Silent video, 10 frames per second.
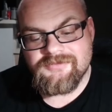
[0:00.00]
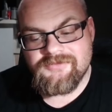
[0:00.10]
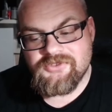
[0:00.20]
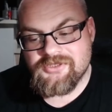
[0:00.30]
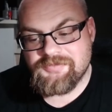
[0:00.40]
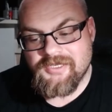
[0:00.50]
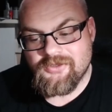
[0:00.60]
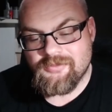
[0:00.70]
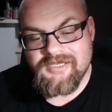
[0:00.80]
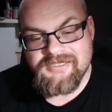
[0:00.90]
Just by
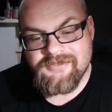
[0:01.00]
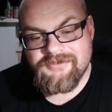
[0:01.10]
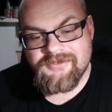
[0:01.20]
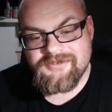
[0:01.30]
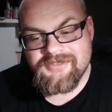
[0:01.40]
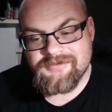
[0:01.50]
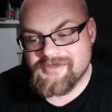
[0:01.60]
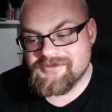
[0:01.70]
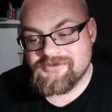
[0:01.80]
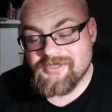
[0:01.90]
going by difficulty when I
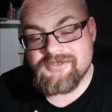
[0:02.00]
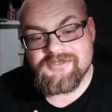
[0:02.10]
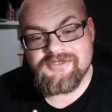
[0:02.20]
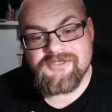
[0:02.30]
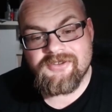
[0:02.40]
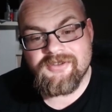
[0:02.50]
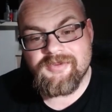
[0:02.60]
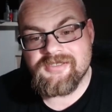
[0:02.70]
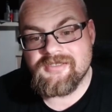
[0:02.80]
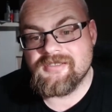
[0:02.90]
was trying to install them, I
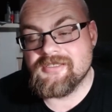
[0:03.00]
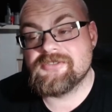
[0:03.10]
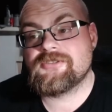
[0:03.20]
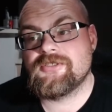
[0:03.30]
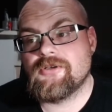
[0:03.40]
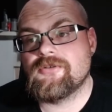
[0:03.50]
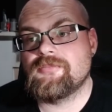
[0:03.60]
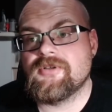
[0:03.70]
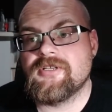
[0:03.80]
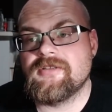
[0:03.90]
did initially go to
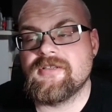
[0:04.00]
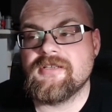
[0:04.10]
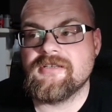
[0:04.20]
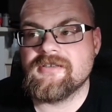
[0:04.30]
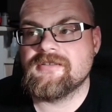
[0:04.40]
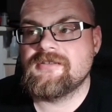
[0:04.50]
put in the